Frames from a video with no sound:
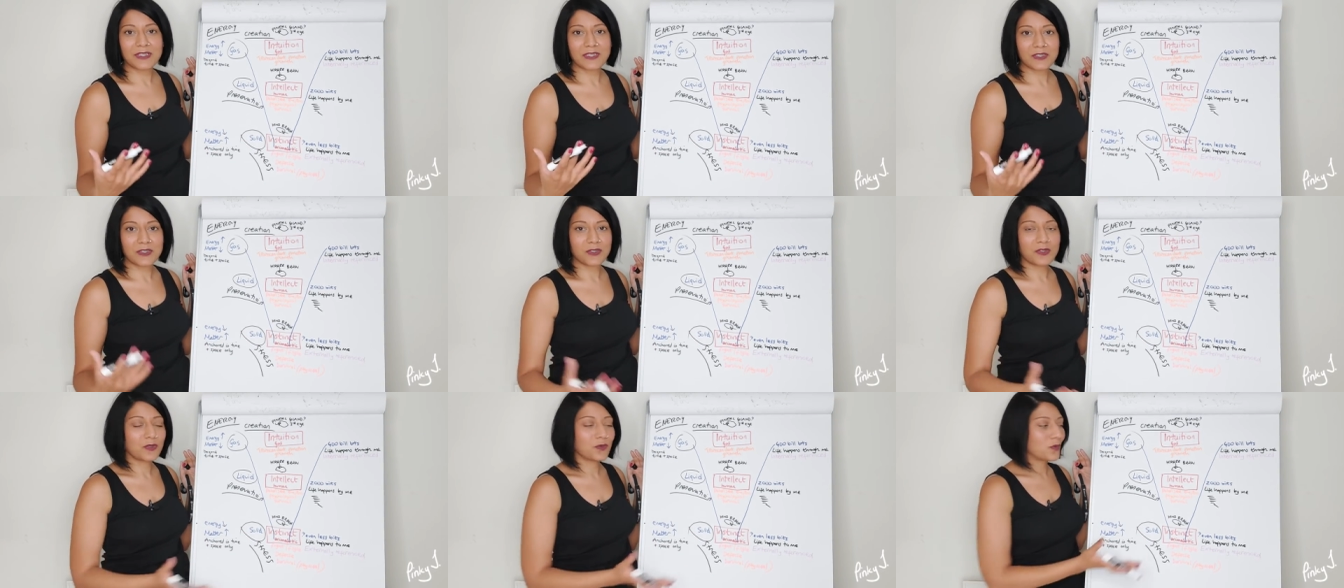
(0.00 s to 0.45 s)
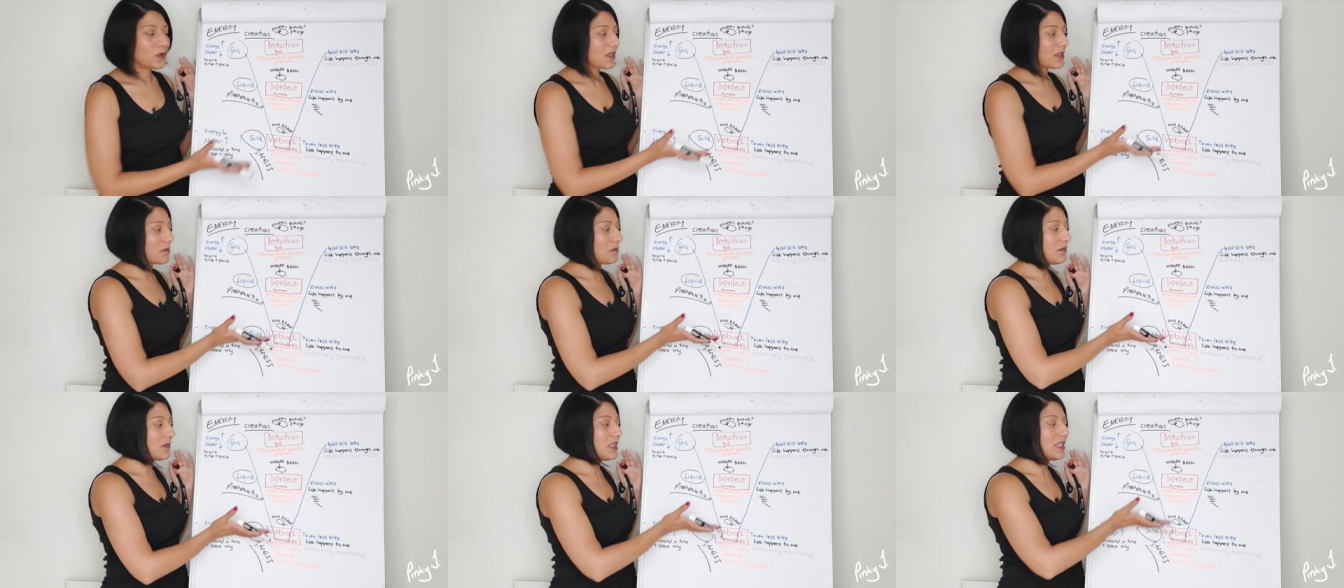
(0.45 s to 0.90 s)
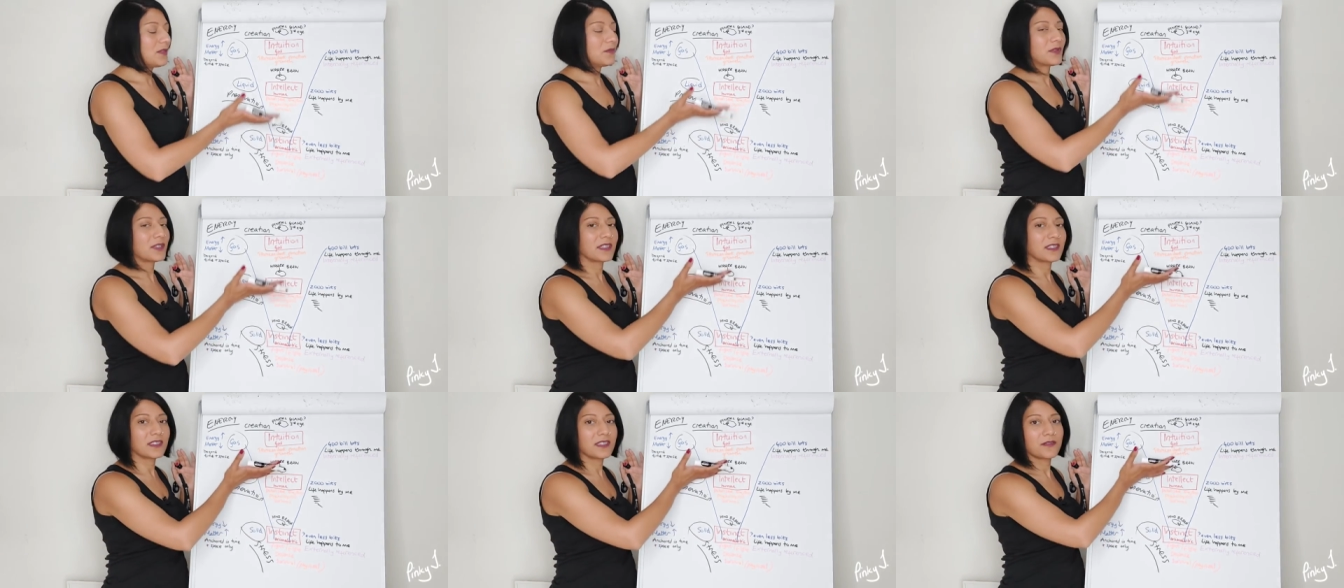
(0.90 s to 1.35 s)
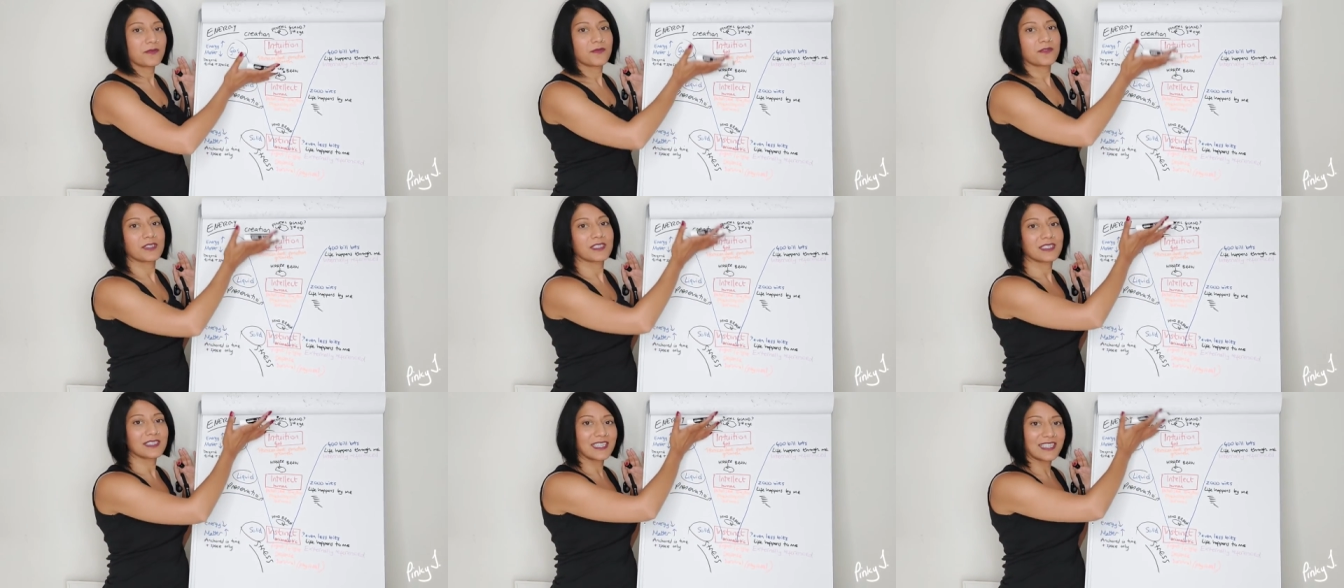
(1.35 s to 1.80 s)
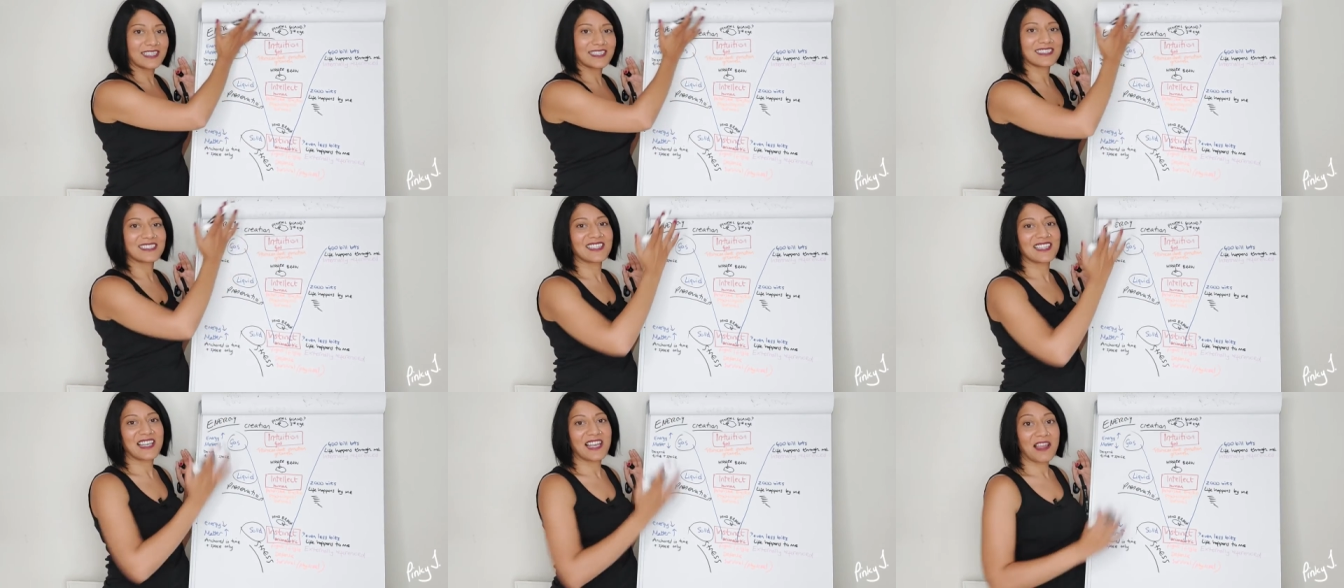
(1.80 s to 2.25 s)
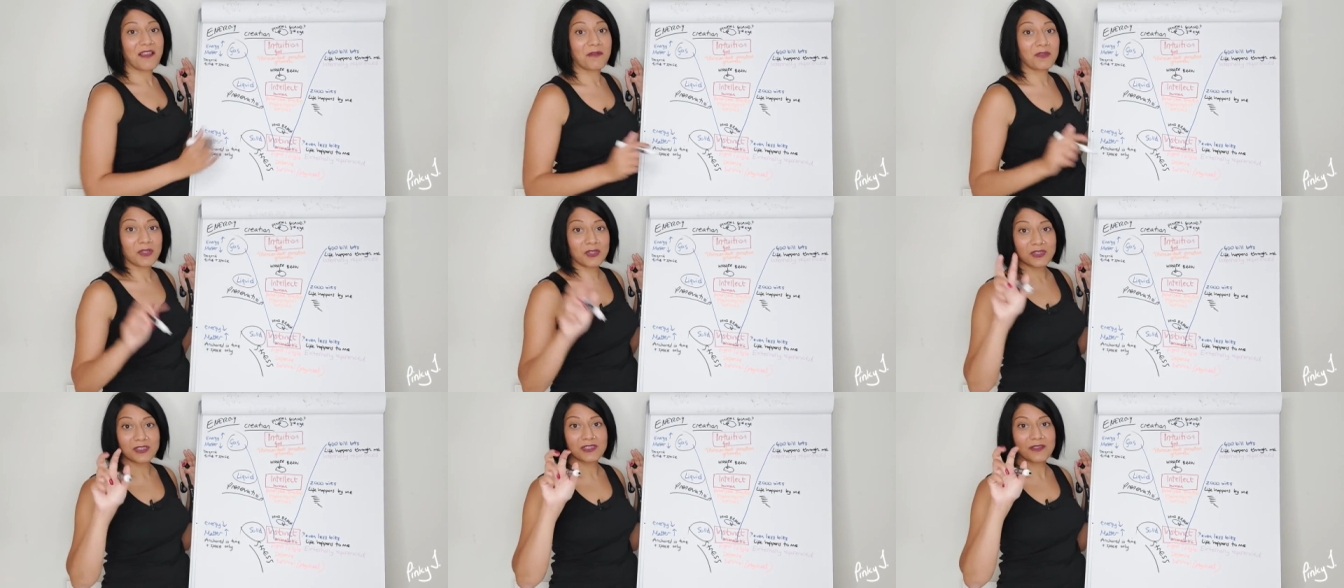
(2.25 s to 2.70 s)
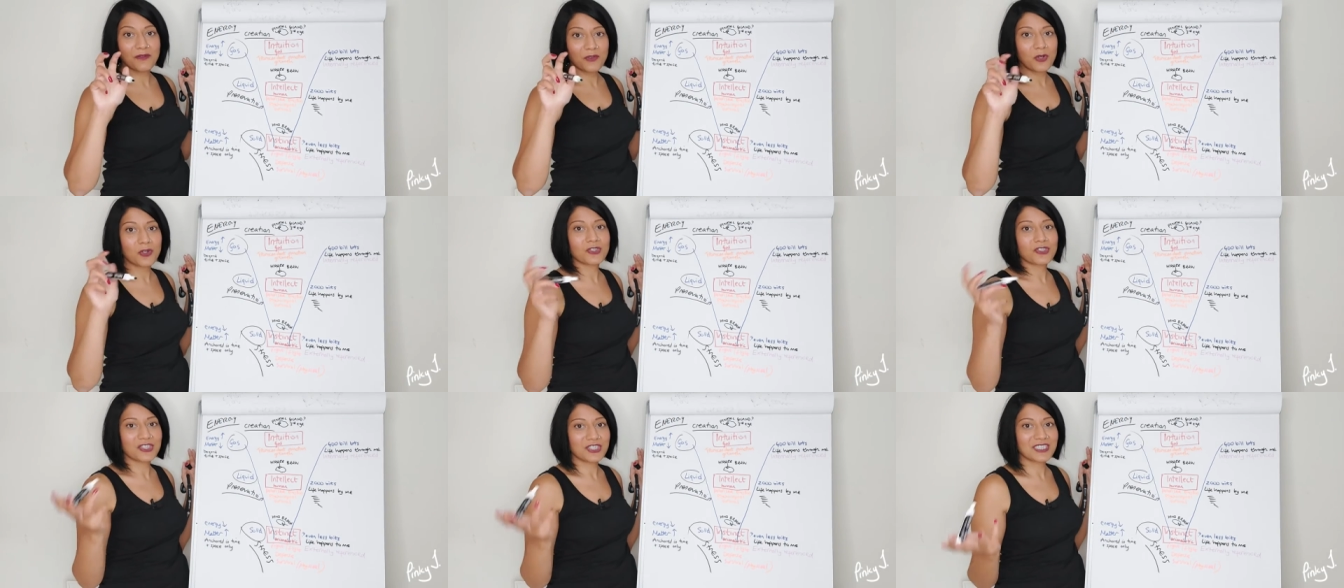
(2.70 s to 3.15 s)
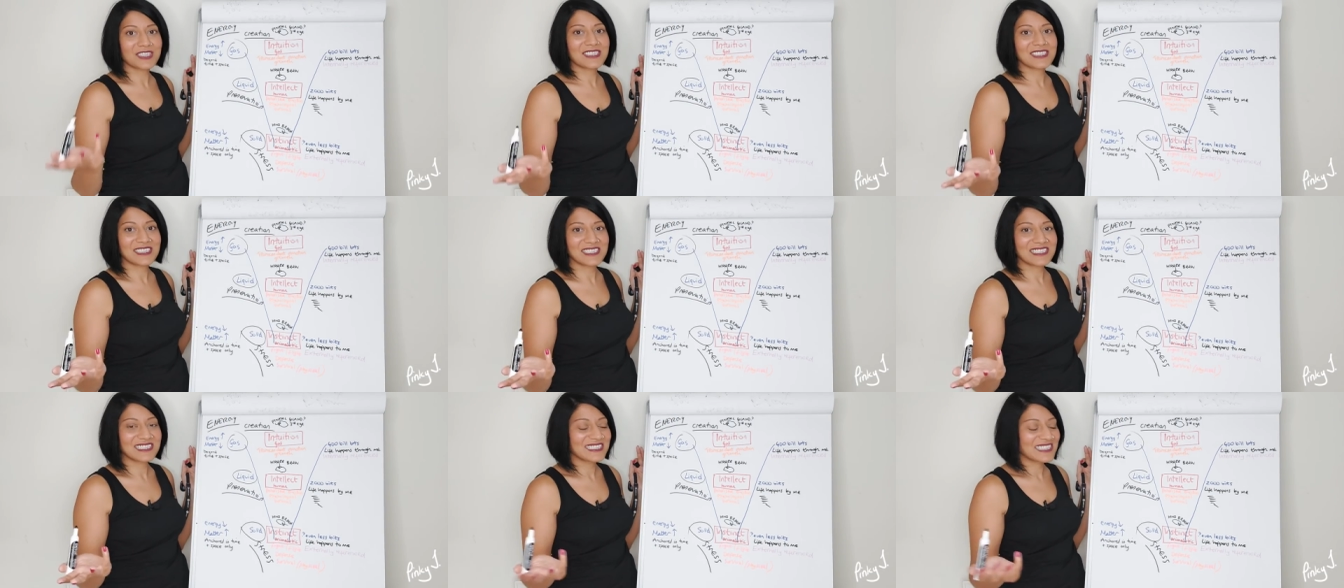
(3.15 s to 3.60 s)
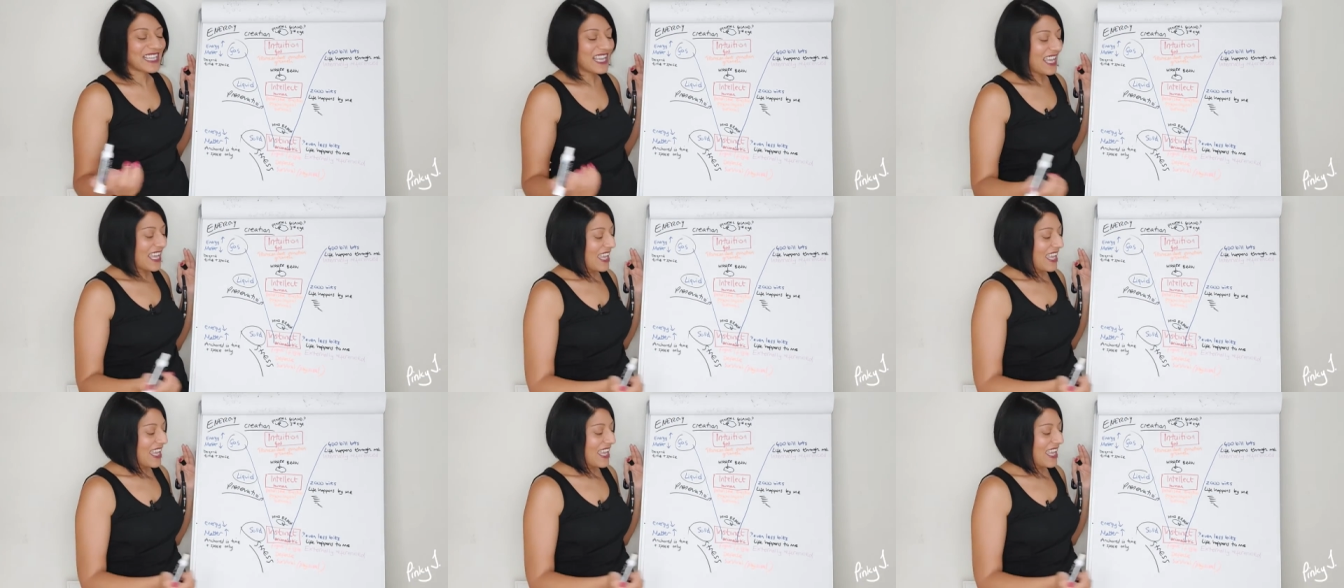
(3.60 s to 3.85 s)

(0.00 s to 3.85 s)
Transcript: to you what I mean by the different states and levels of consciousness.